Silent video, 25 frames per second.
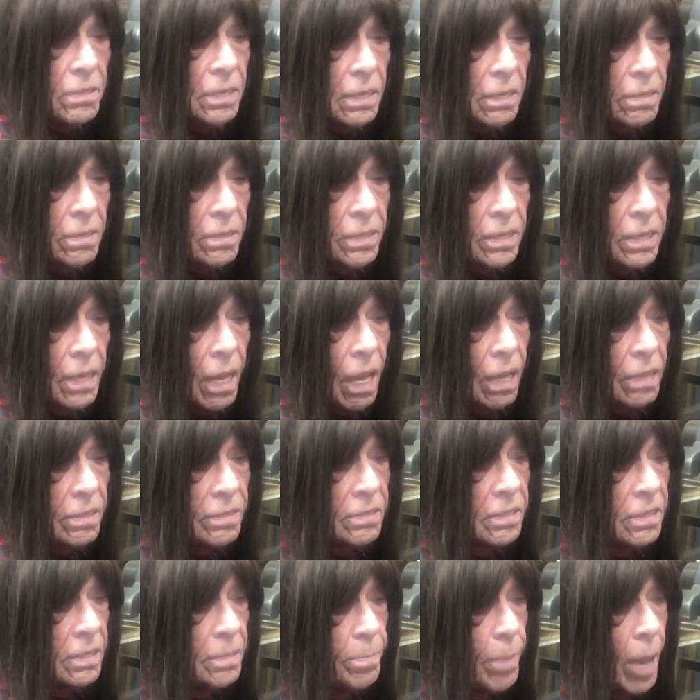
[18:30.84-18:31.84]
know the
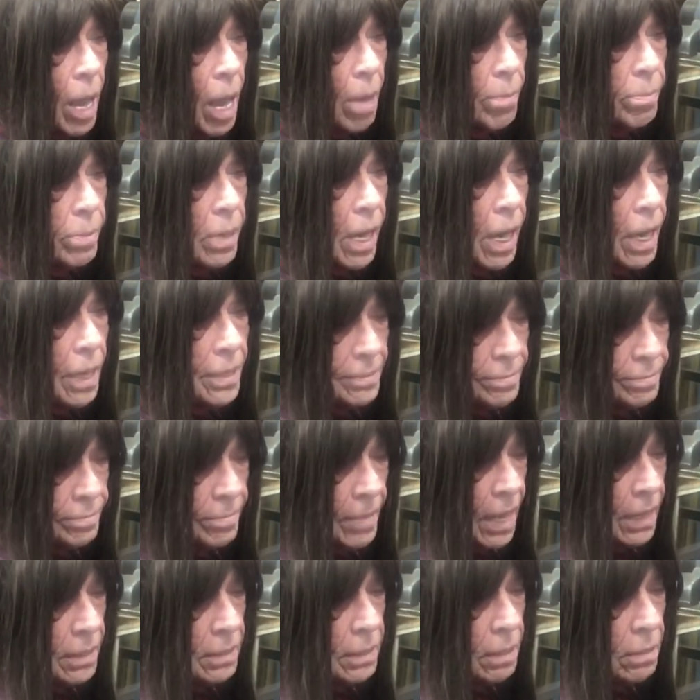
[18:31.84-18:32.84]
answer, Barbara.
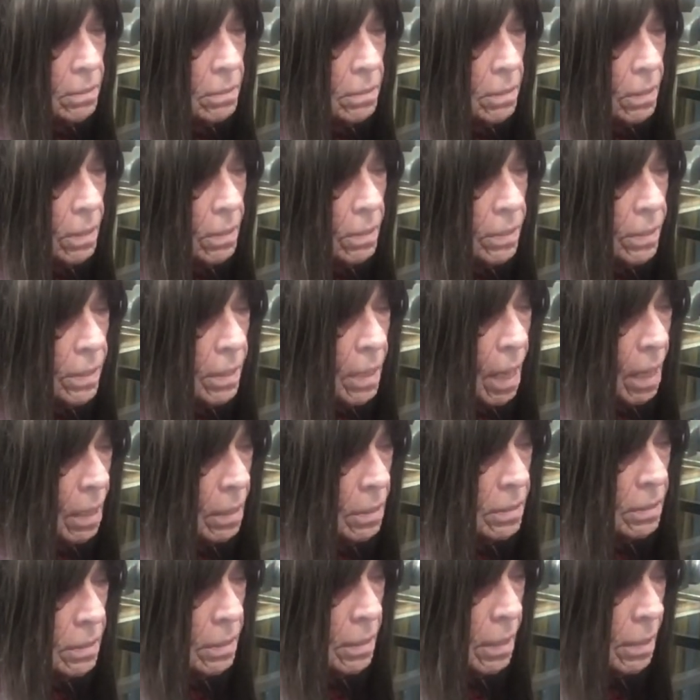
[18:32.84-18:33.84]
I don't know the
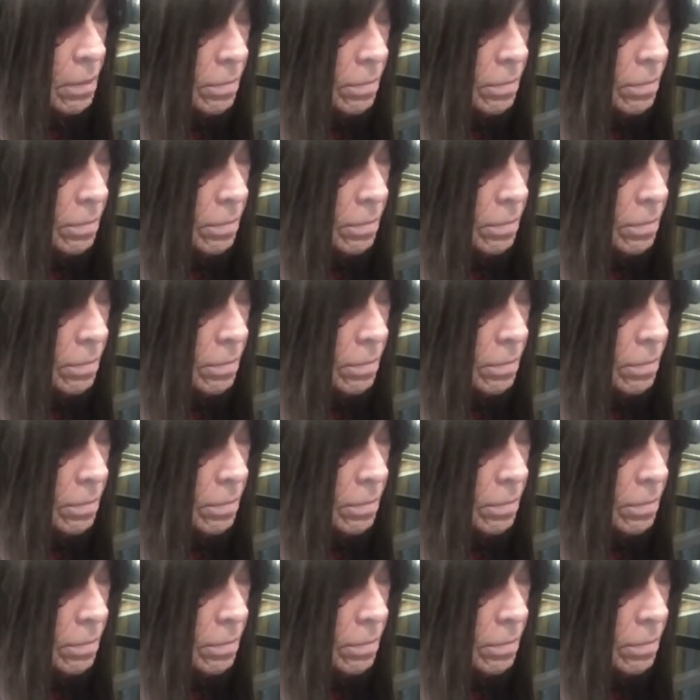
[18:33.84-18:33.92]
answer.